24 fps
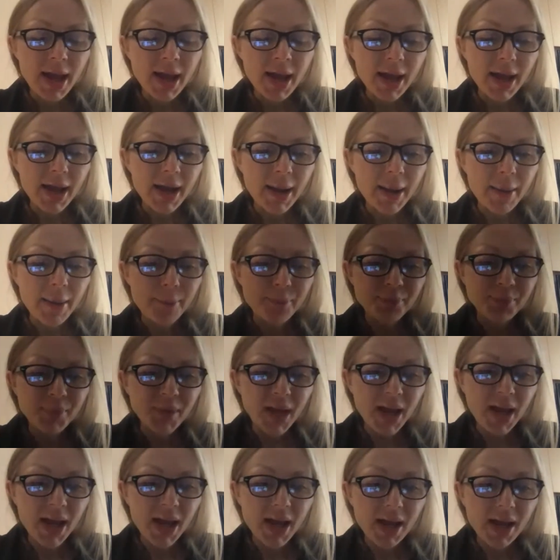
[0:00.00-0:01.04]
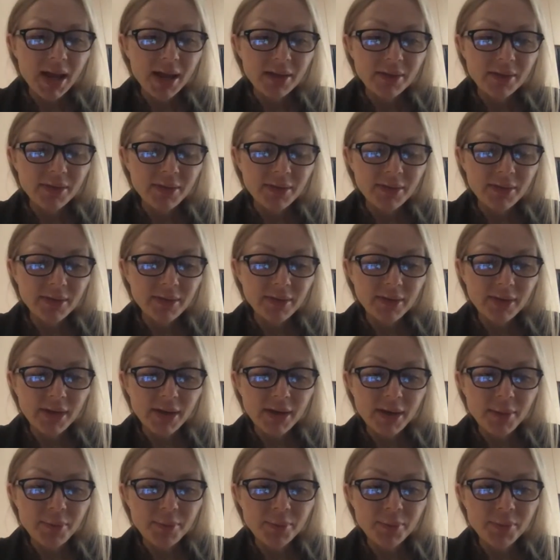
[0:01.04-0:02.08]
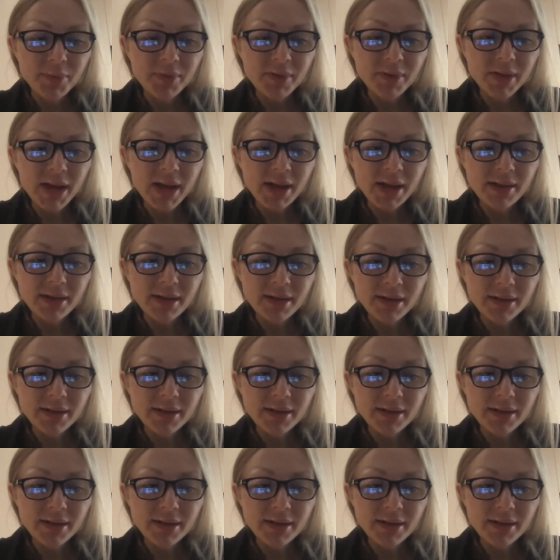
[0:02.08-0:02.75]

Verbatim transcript: Um, and um, they had a